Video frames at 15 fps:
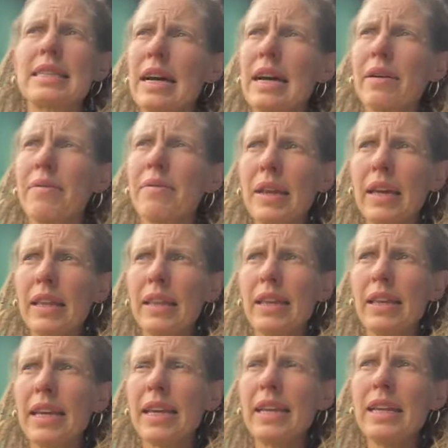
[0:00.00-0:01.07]
The
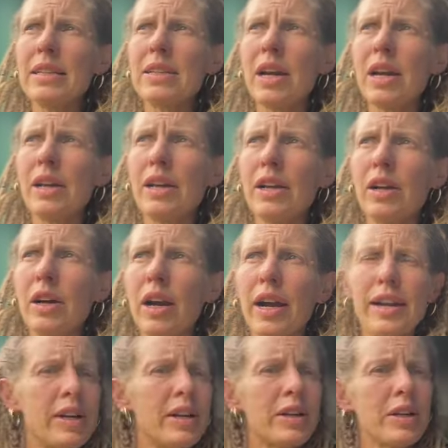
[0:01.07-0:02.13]
kidneys are a little
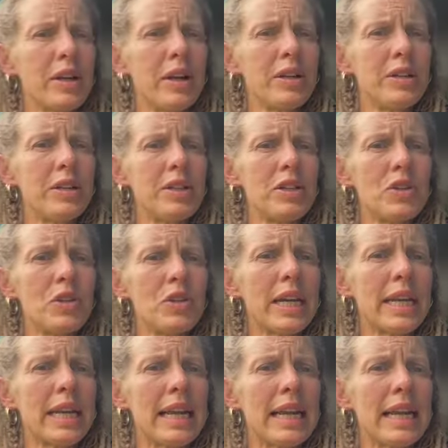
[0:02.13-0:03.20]
harder to
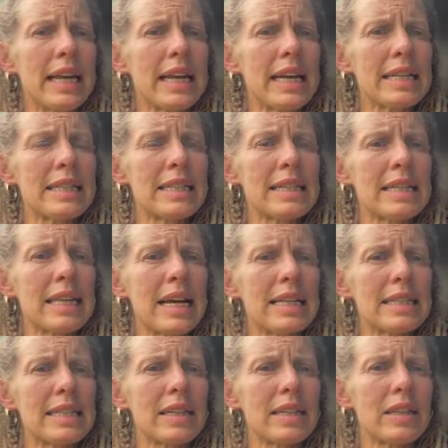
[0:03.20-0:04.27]
treat, and I guess
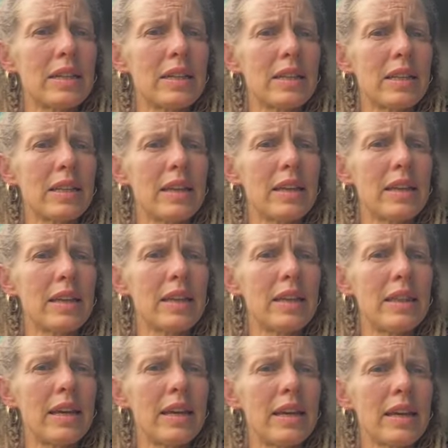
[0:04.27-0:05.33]
that's a good
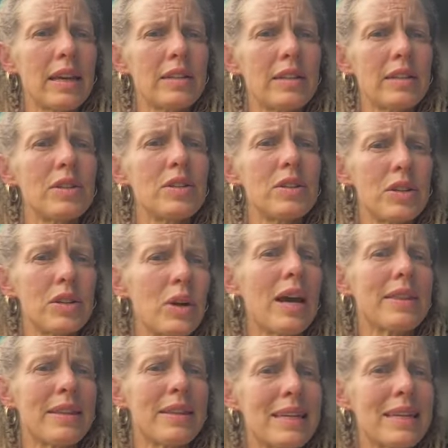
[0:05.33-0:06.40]
thing to do
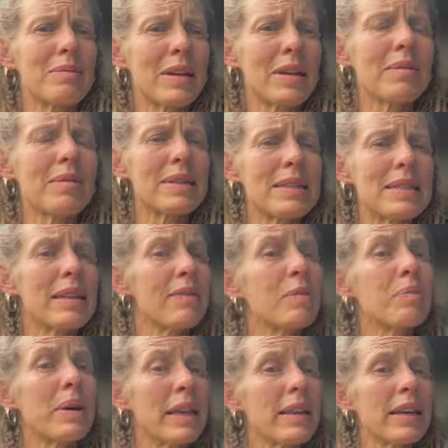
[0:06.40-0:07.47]
at the same time as the liver,
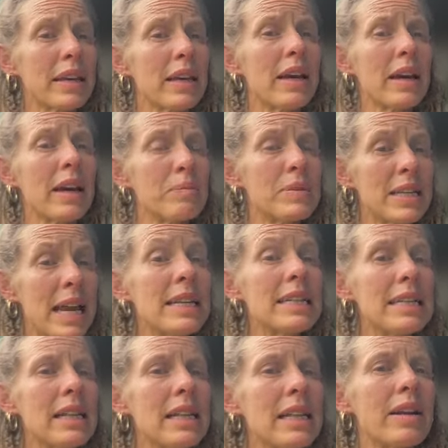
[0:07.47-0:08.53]
but the
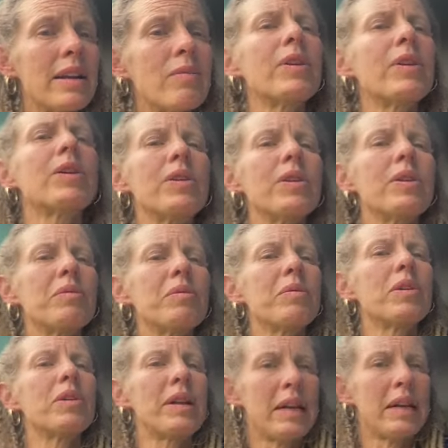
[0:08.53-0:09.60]
dandelion root
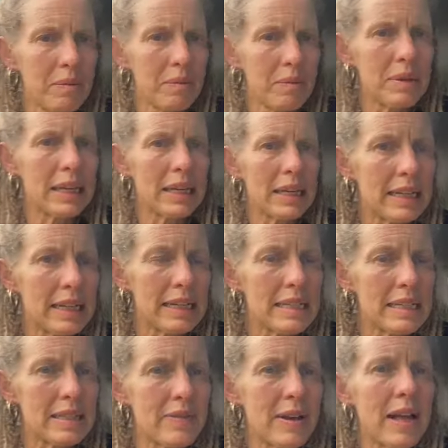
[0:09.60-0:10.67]
will help the kidneys
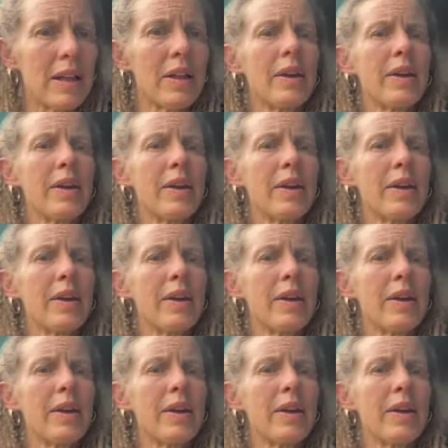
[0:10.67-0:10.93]
as well.